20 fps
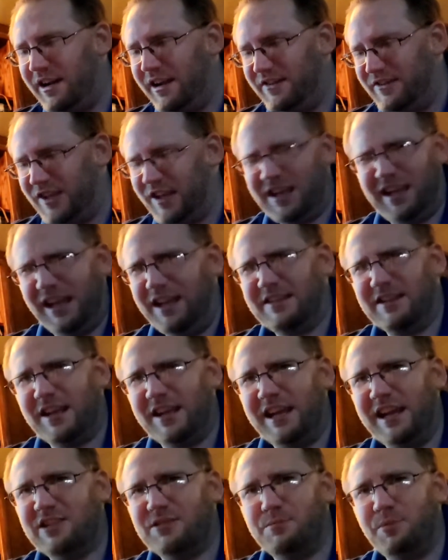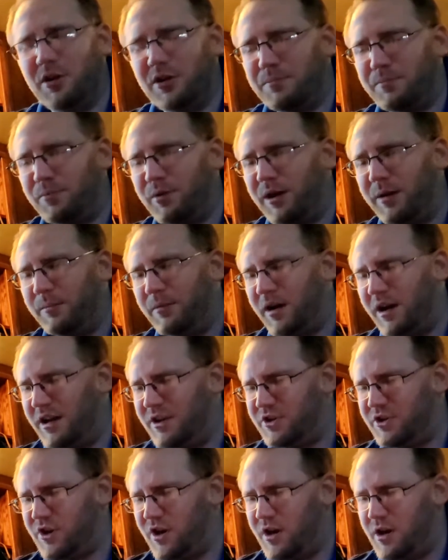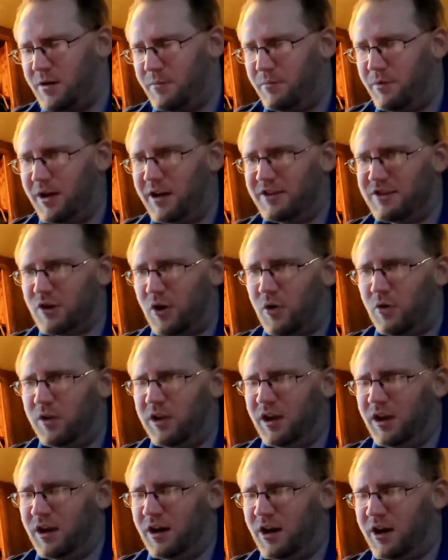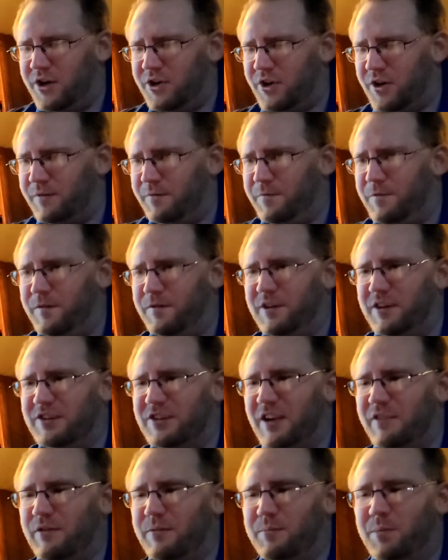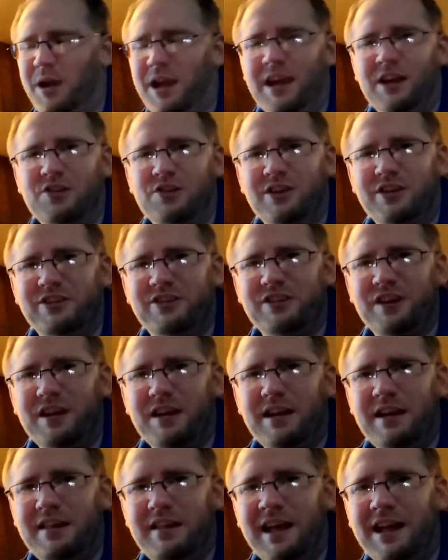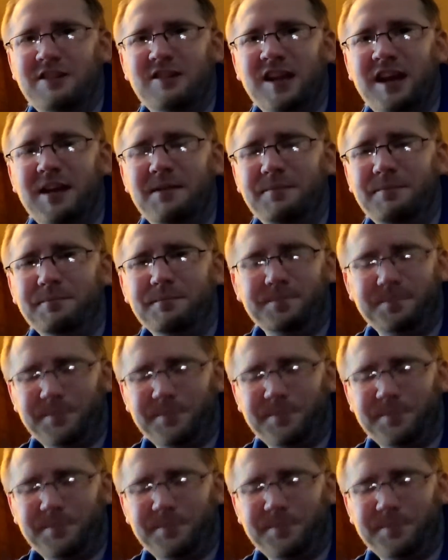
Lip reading: It's a kid's book pretty much, but it's only 157 pages. That's it.